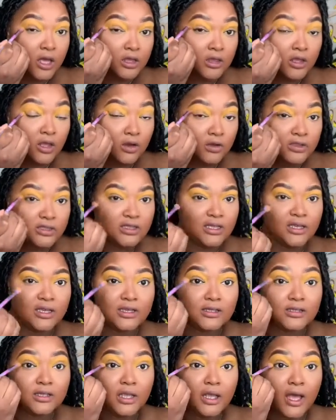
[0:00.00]
Those
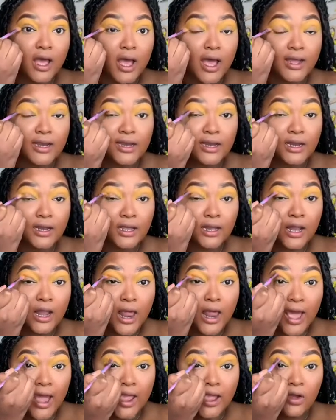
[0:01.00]
things that I didn't
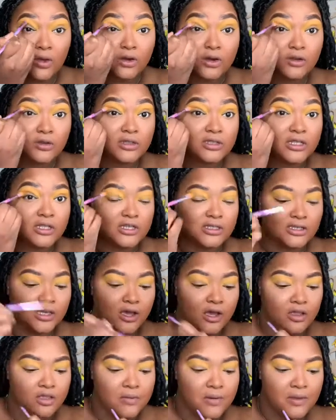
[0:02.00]
like, or those things that
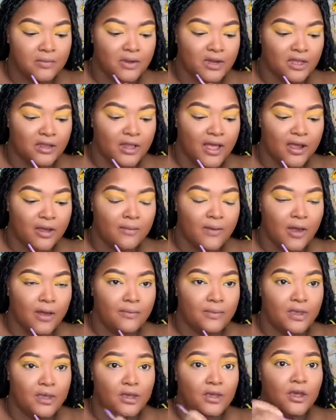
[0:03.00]
other people didn't like about
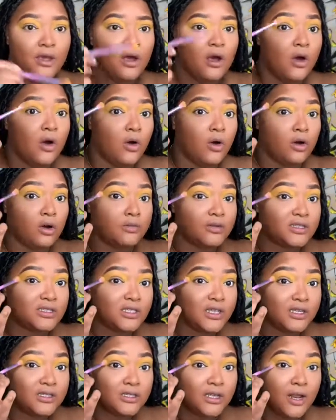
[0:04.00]
me, or the
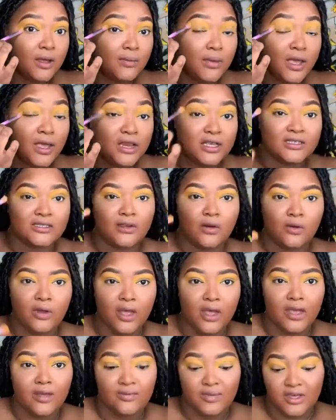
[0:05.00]
mistakes that I made, it's
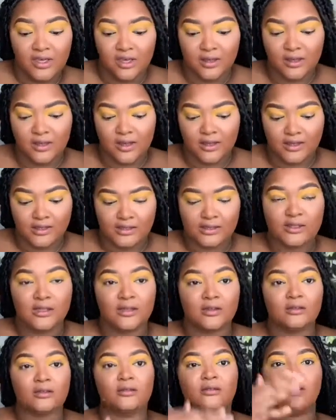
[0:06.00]
okay because
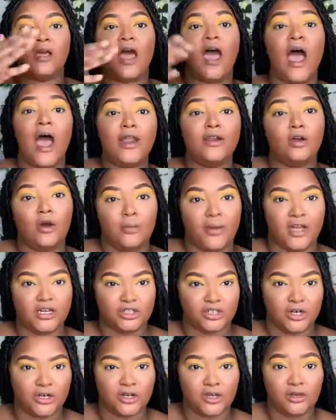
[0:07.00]
I know my
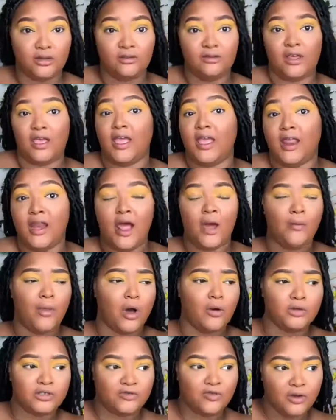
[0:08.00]
journey and I'm
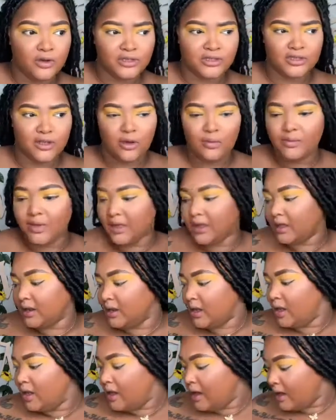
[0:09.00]
always focused on being
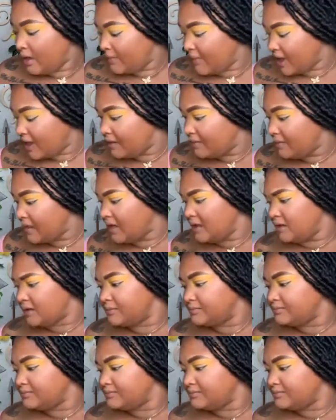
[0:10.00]
a better me.